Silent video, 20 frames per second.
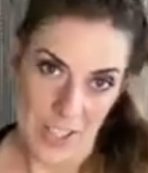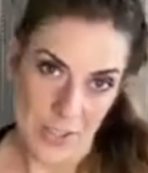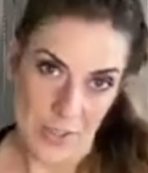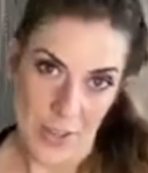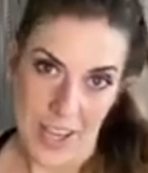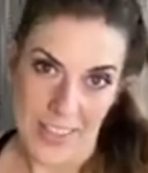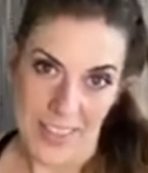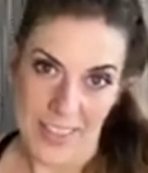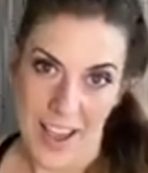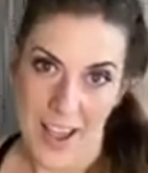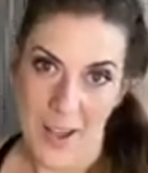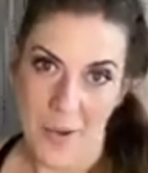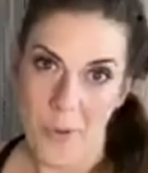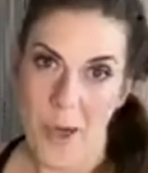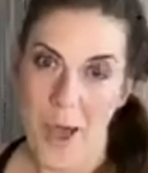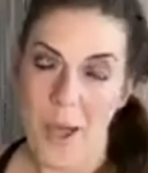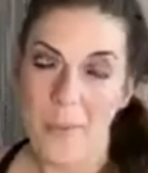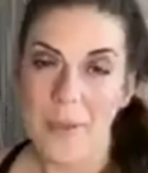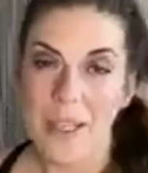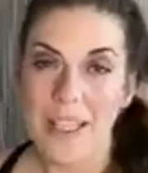So I thought, well,
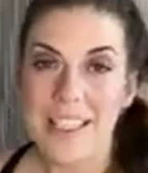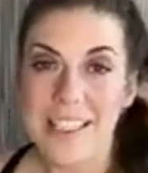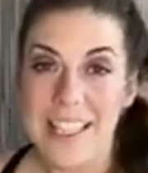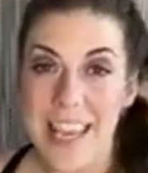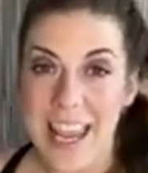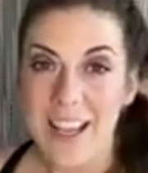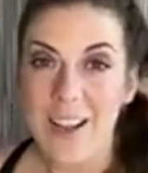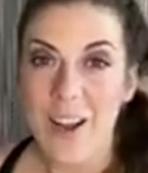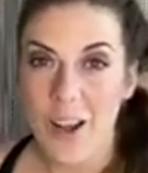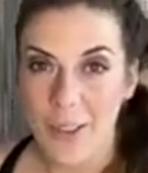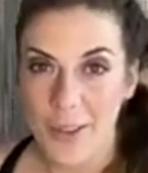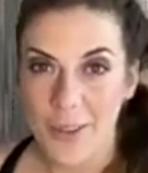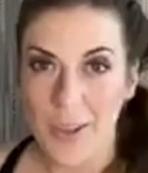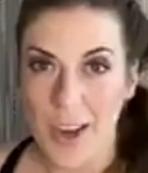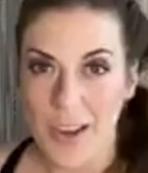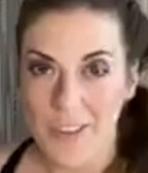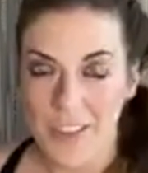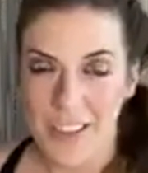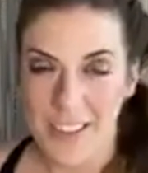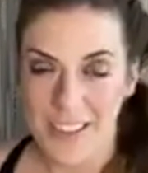I'm gonna take
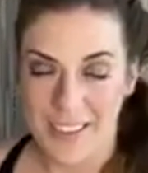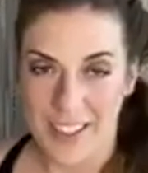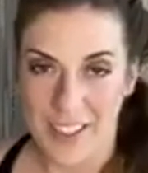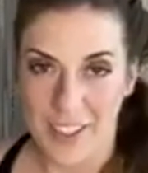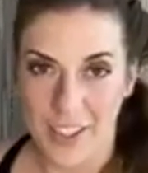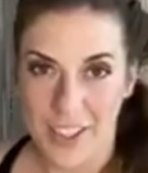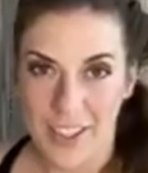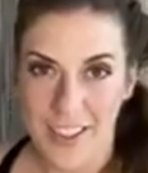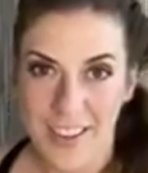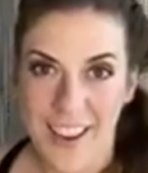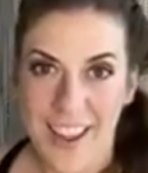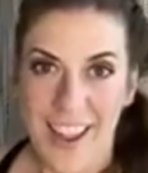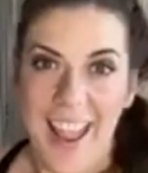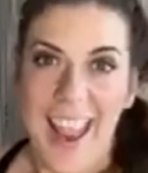holographic glitter